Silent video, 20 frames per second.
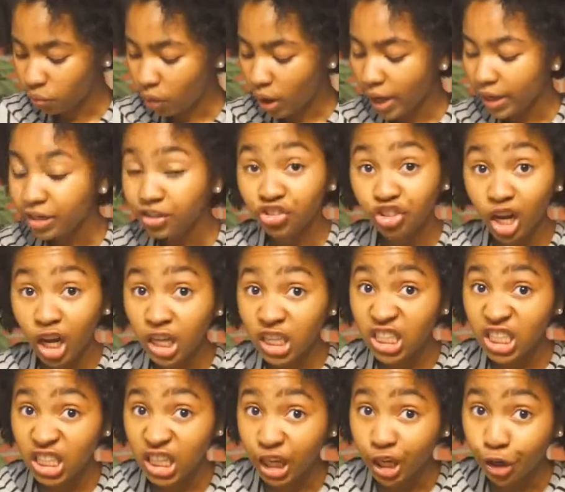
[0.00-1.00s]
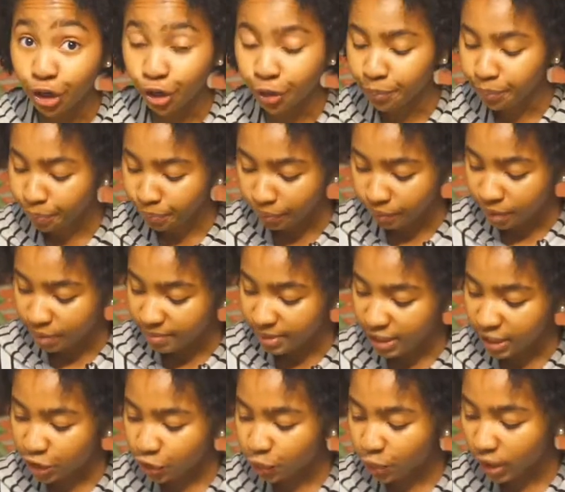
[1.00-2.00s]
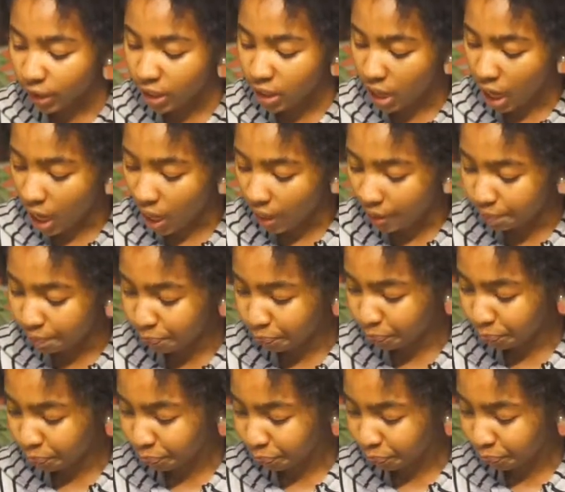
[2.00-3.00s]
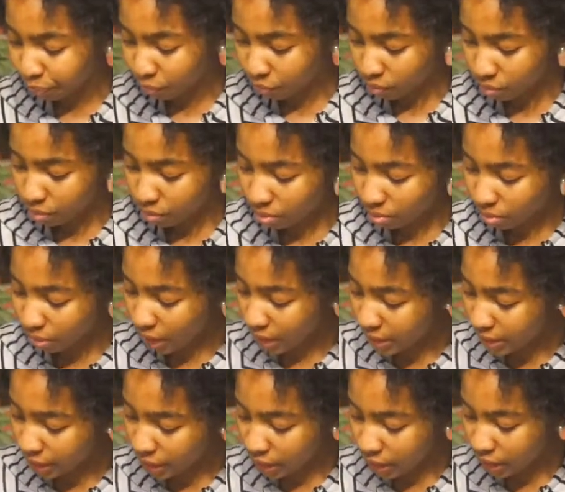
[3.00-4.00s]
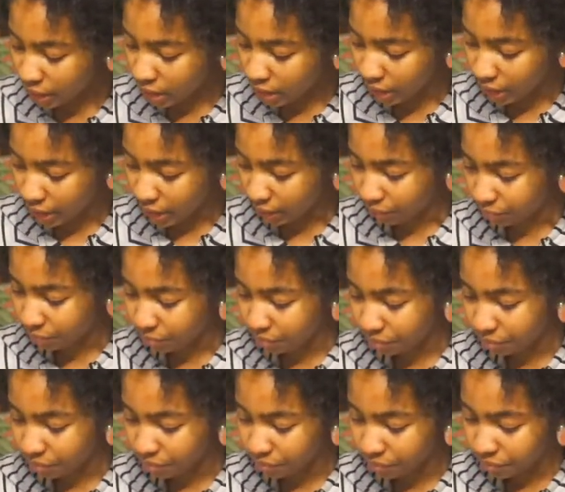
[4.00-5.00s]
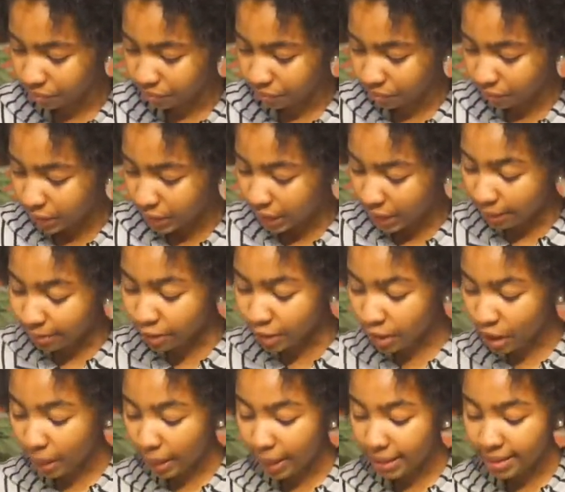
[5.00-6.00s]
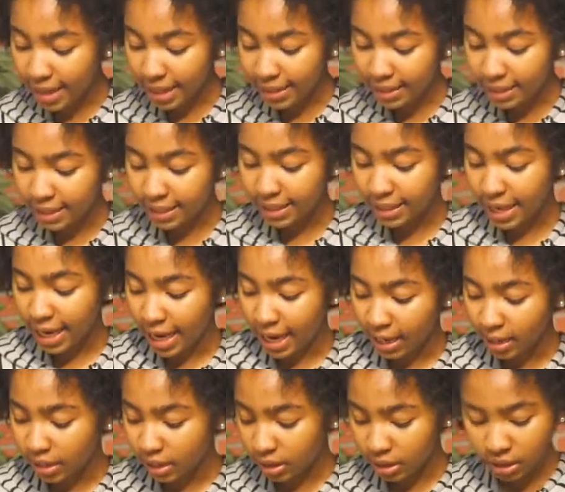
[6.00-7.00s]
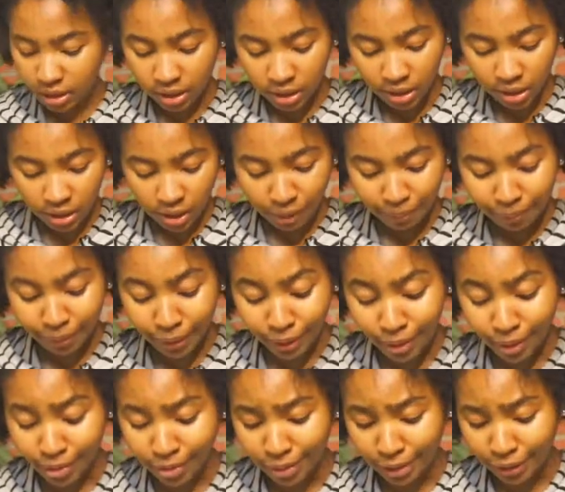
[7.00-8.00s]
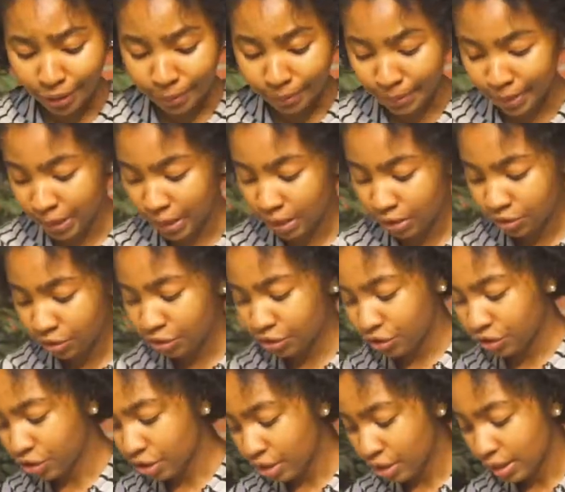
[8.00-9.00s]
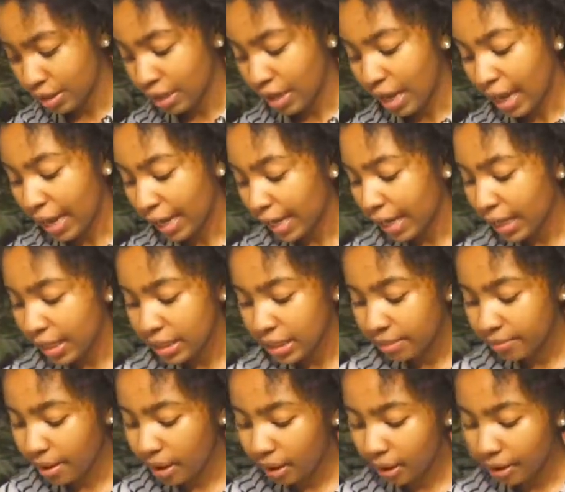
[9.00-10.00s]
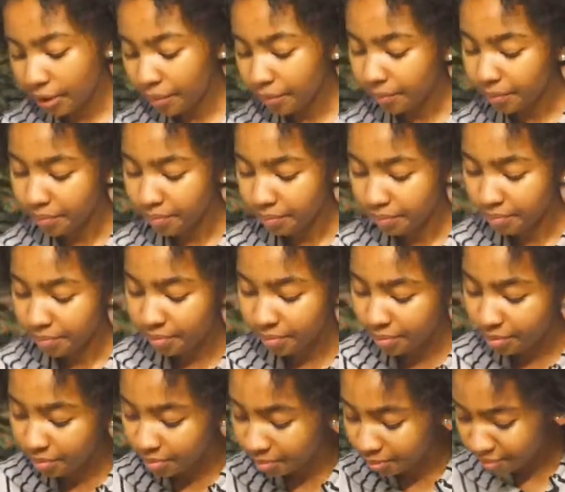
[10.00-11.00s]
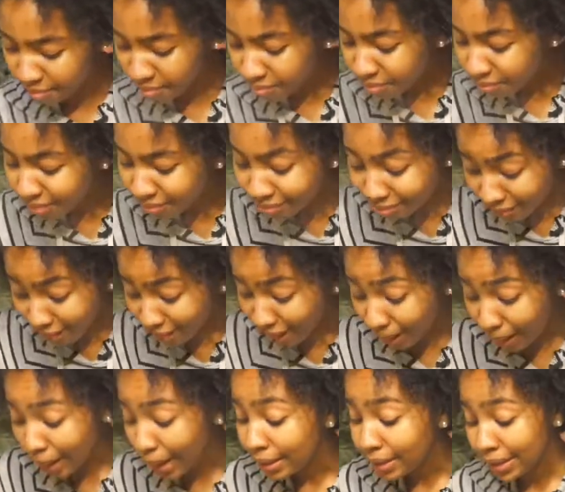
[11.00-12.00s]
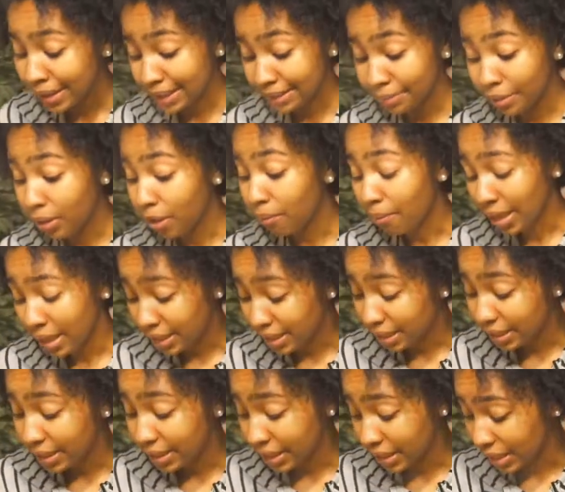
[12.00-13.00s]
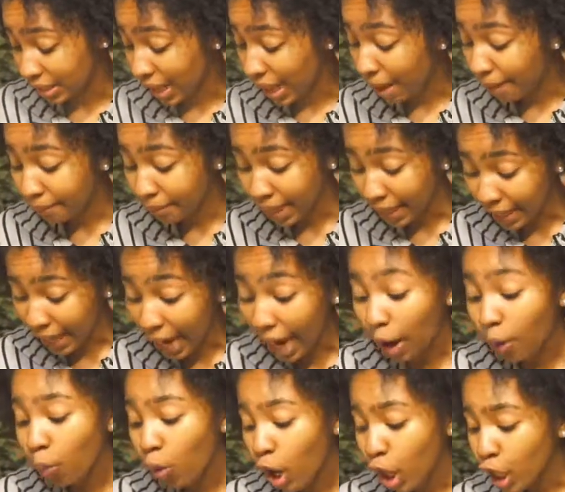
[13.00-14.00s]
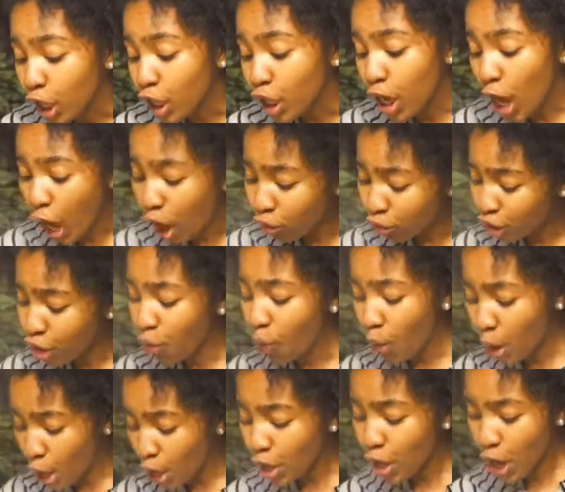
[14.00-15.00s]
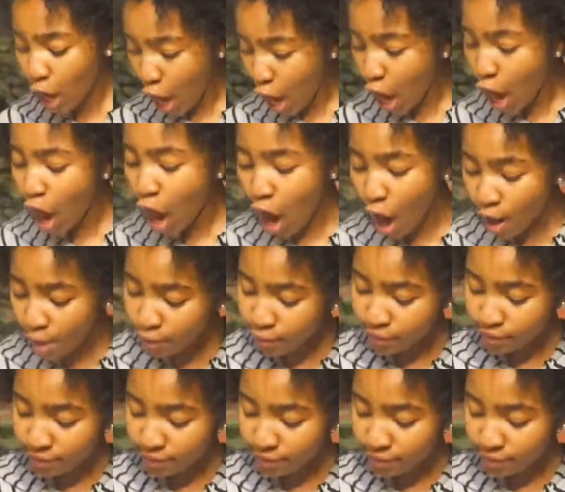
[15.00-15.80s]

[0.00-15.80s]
white chunks in here. But it's really not. It's gonna cook down. So I'm just gonna let that sit and put another pinch. I can't smell it. And I like to smell my seasoning. I'm like, I wanna know you in there.